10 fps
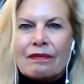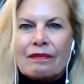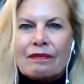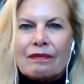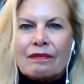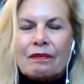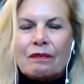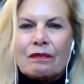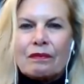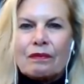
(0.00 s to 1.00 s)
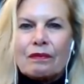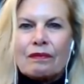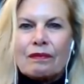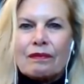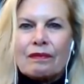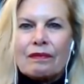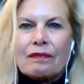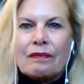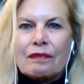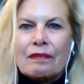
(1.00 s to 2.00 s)

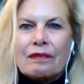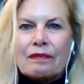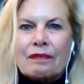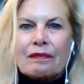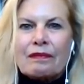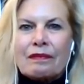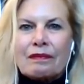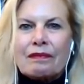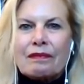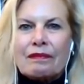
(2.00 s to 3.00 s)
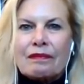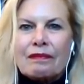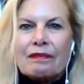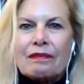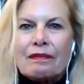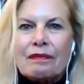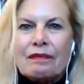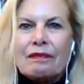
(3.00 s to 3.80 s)
(silent)